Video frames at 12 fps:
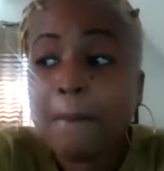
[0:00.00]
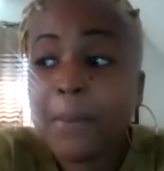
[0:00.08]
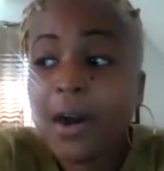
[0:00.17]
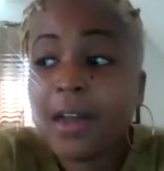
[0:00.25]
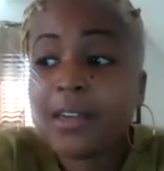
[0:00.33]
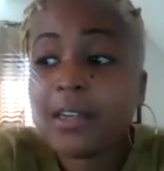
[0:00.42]

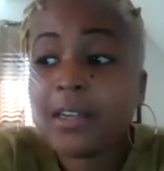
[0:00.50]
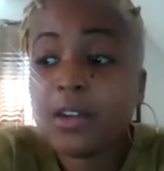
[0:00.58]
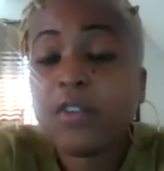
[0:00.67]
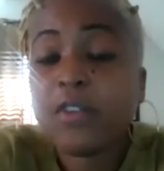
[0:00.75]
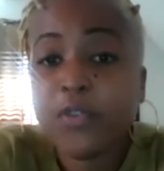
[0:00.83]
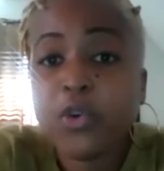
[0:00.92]
but
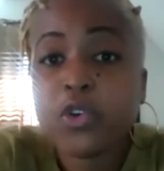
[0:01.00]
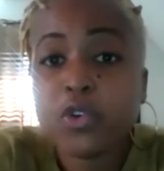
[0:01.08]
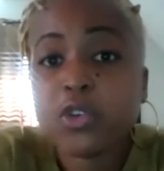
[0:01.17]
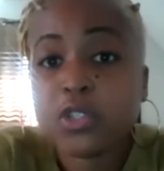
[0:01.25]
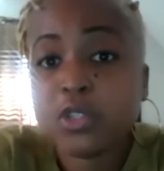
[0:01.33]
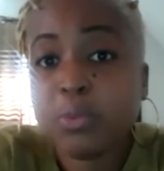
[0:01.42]
look for
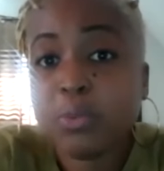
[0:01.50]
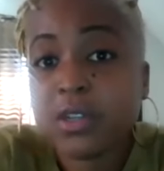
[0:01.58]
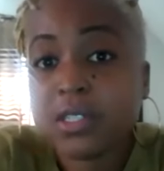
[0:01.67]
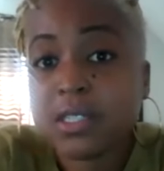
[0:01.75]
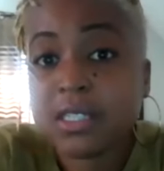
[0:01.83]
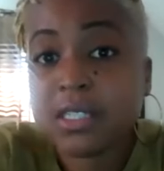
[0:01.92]
your
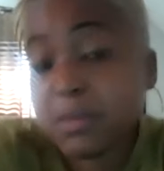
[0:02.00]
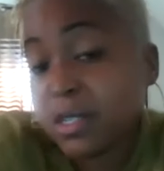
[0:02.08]
support system